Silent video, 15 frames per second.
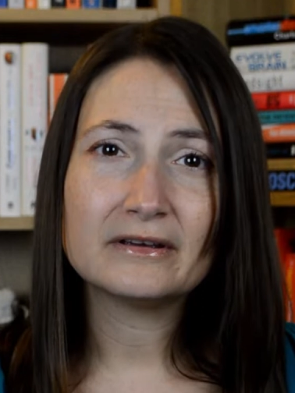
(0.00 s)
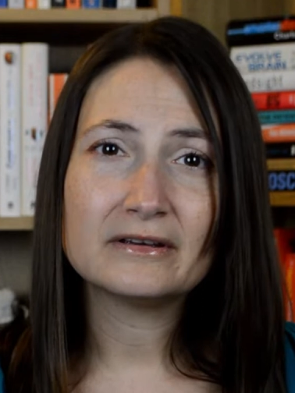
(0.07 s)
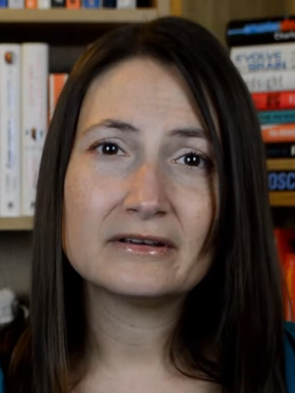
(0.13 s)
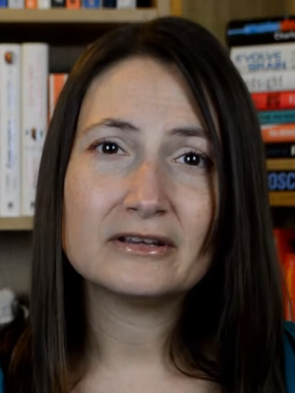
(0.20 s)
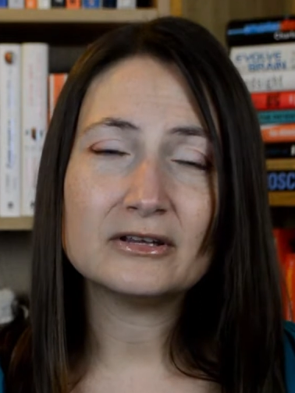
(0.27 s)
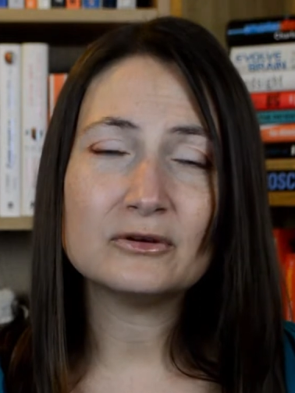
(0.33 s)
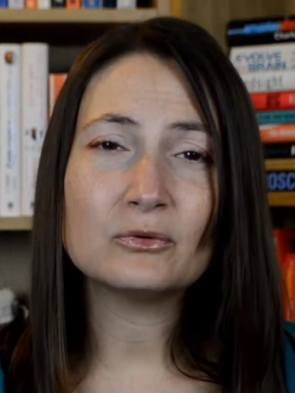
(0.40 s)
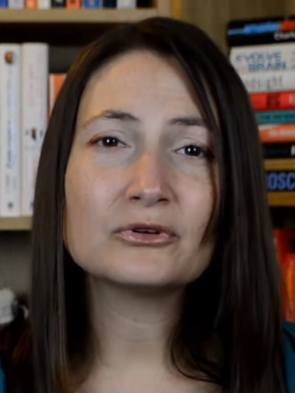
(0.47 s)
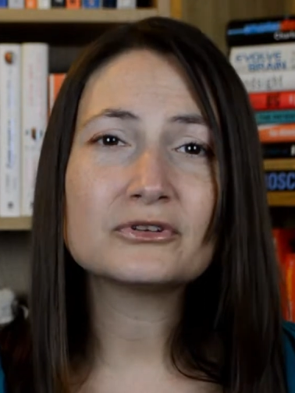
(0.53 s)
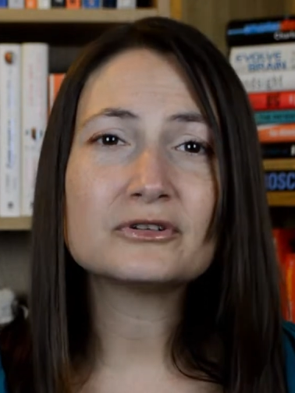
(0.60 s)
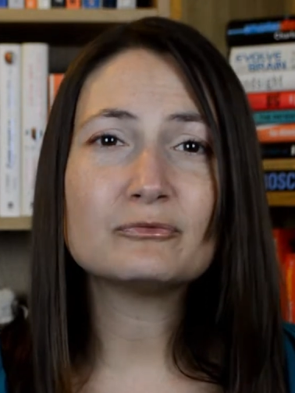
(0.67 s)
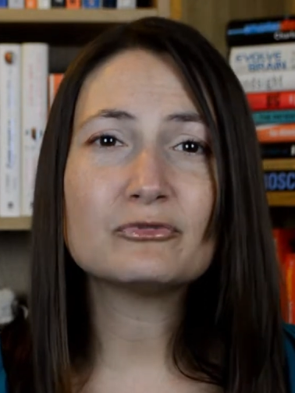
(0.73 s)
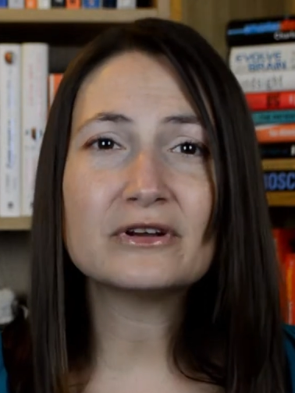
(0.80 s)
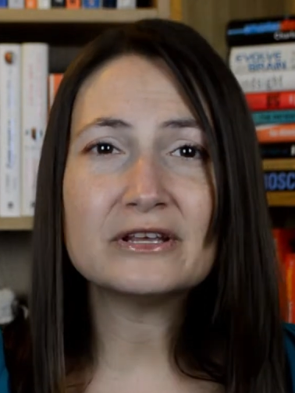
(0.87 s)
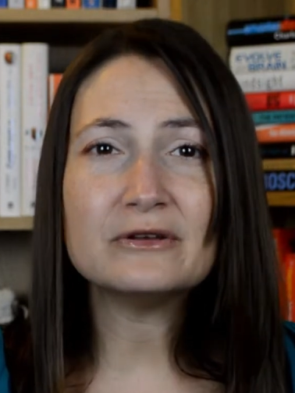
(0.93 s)
You want to
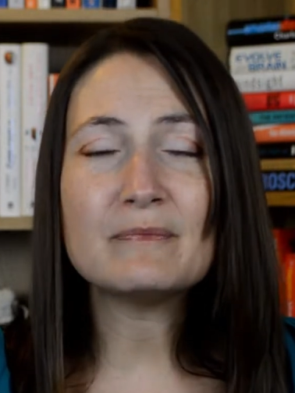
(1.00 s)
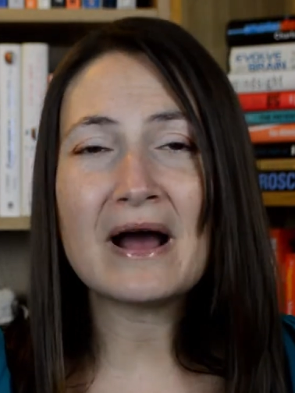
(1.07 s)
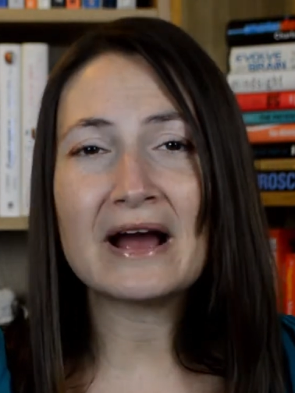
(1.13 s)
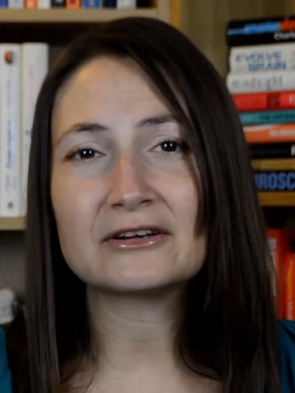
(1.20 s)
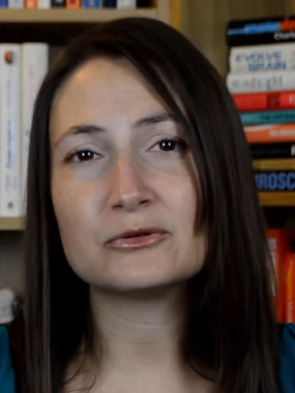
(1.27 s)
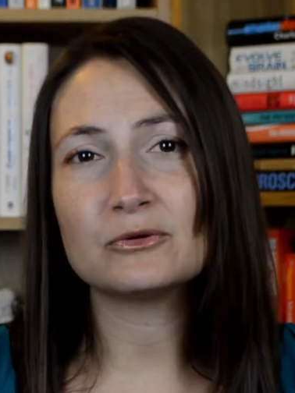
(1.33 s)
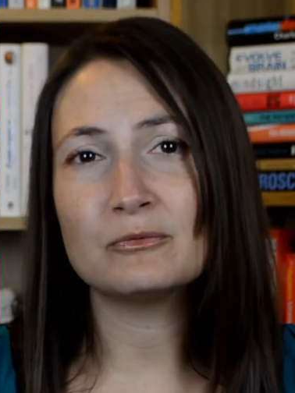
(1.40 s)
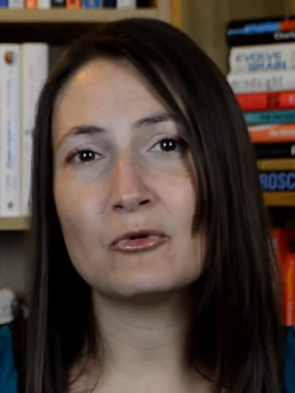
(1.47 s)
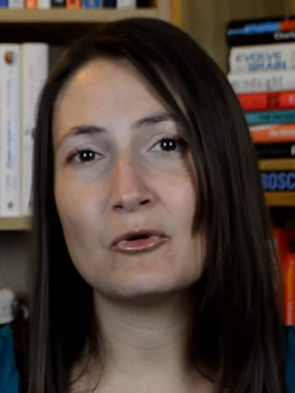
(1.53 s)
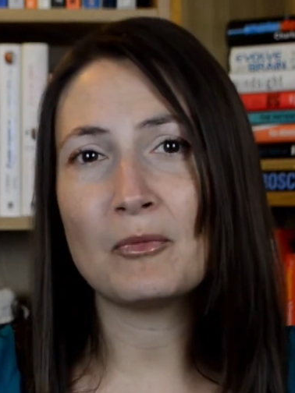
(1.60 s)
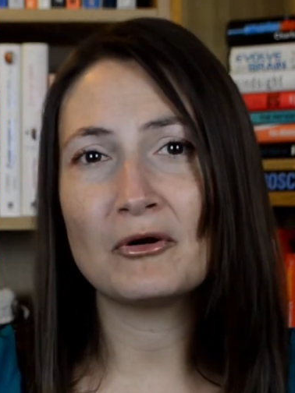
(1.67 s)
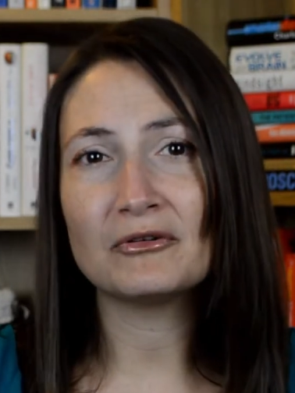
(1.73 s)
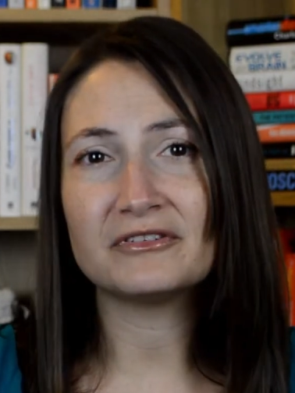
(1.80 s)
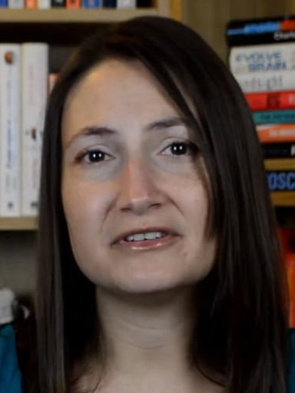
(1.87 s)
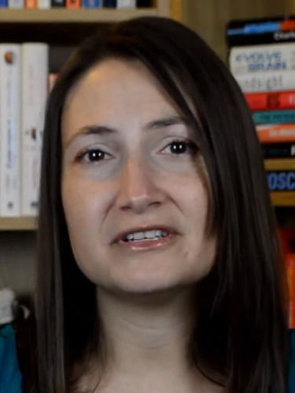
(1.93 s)
bring you back to a more
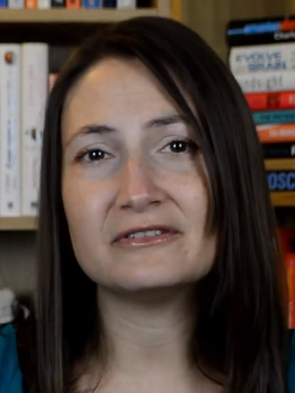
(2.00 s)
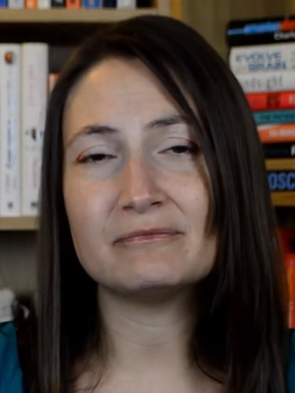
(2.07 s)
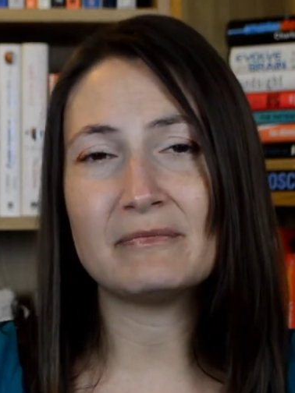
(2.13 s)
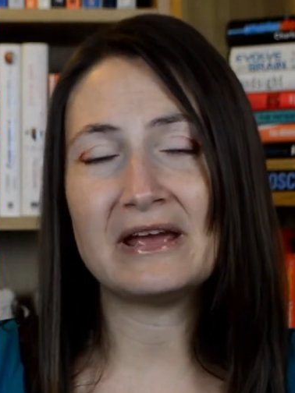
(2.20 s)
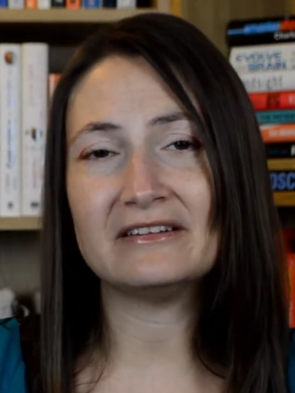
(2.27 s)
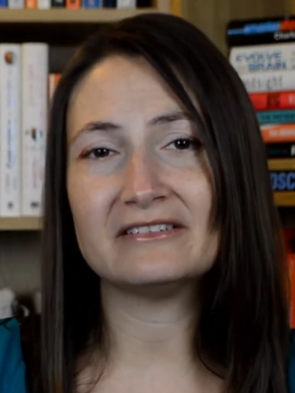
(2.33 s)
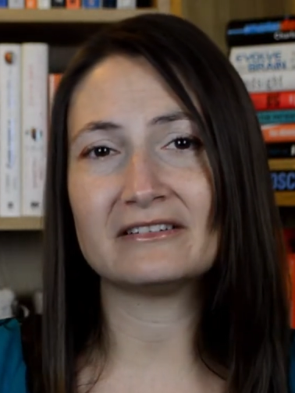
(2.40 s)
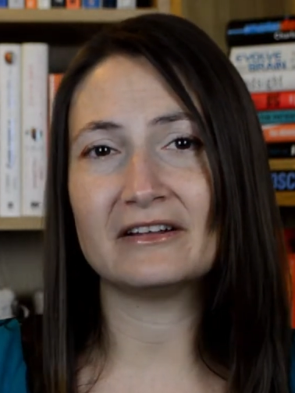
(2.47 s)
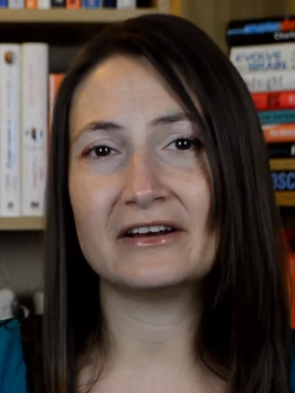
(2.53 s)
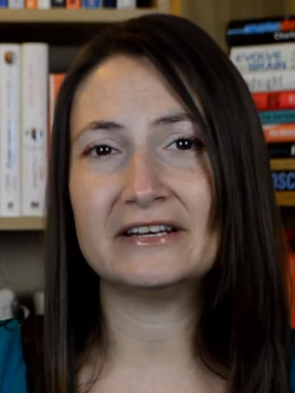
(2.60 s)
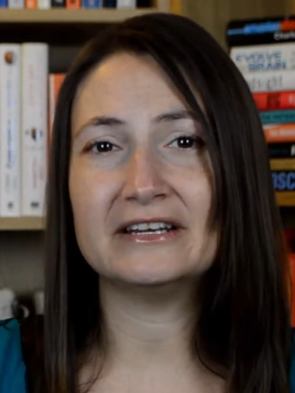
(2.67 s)
positive baseline,